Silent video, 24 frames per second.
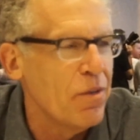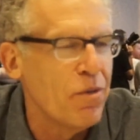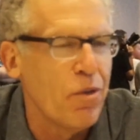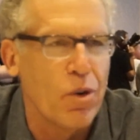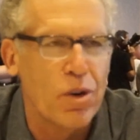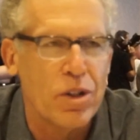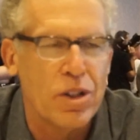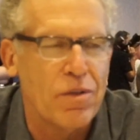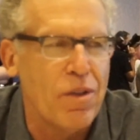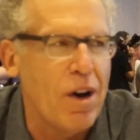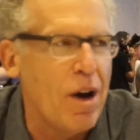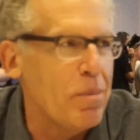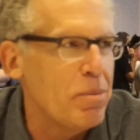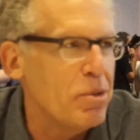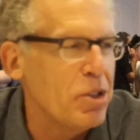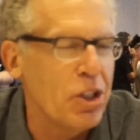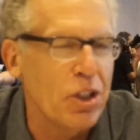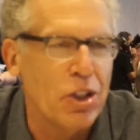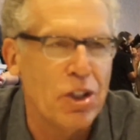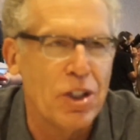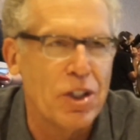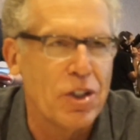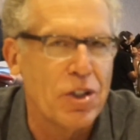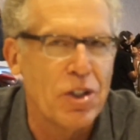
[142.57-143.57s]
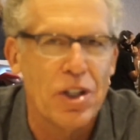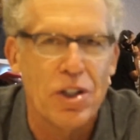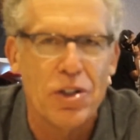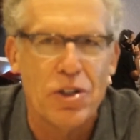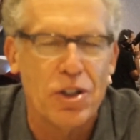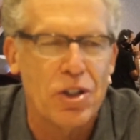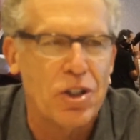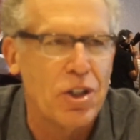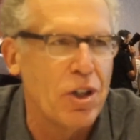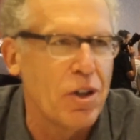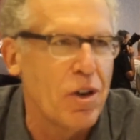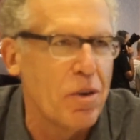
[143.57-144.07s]
force of opposition in
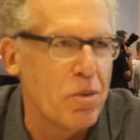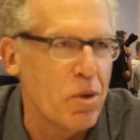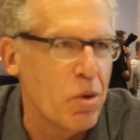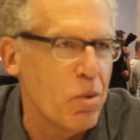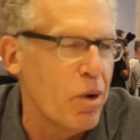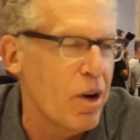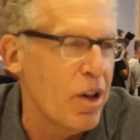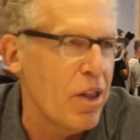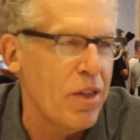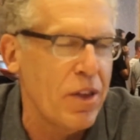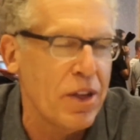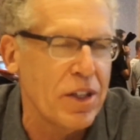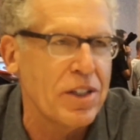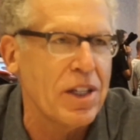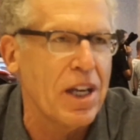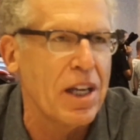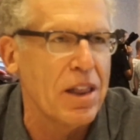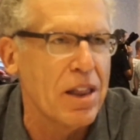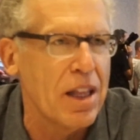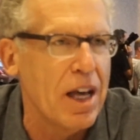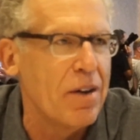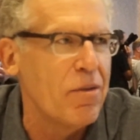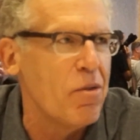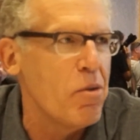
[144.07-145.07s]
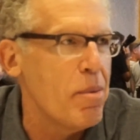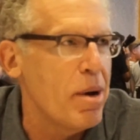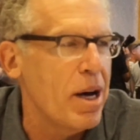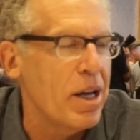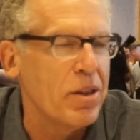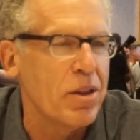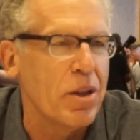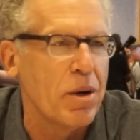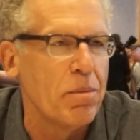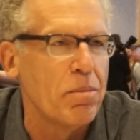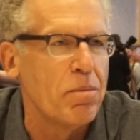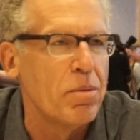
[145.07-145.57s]
season 2. I mean, one of the things I love
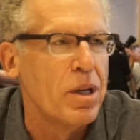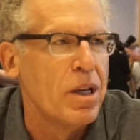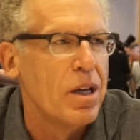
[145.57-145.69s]
about the